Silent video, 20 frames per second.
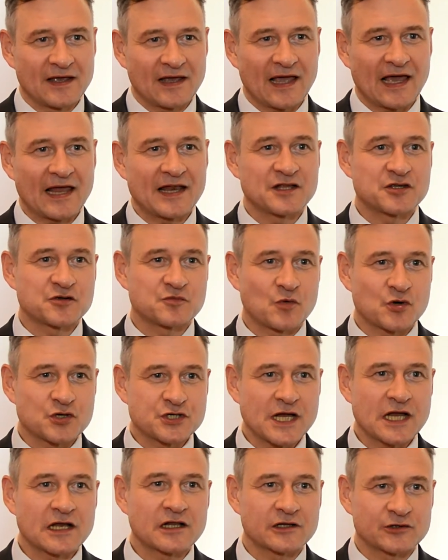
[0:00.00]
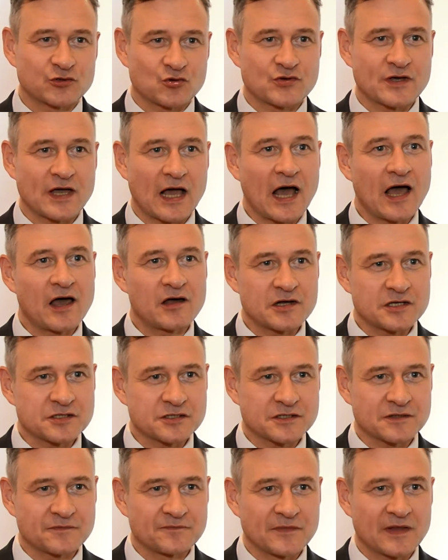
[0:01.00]
and it's more gentle to the
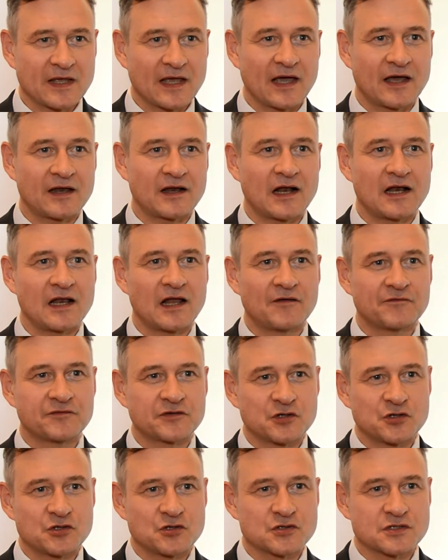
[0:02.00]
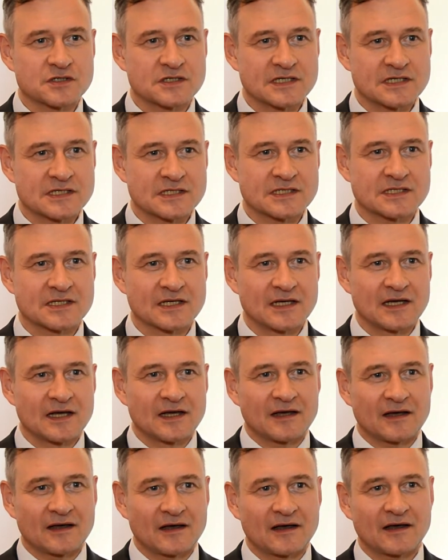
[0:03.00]
iris and I love to use this
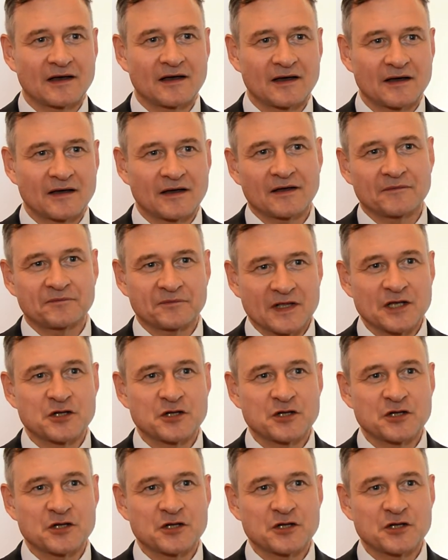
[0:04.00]
uh,